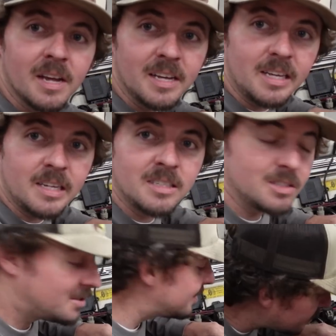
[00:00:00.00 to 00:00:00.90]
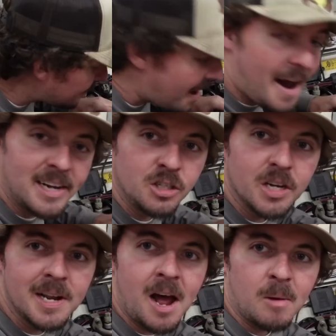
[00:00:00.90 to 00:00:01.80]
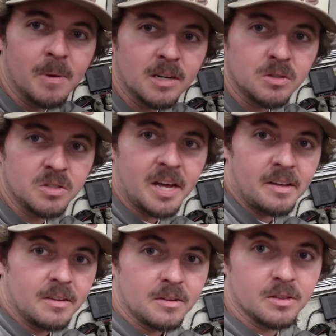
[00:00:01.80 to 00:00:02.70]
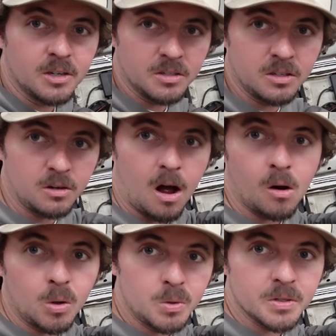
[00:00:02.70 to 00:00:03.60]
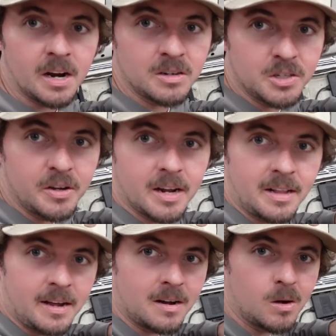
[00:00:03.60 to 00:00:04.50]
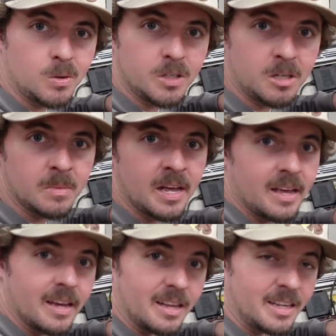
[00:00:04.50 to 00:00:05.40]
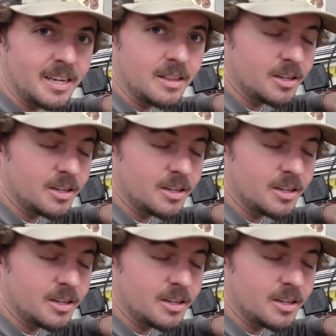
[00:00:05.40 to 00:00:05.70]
is, I hadn't took it out, but I was gonna say there's little holes, and I'll show you how to line the holes up. And then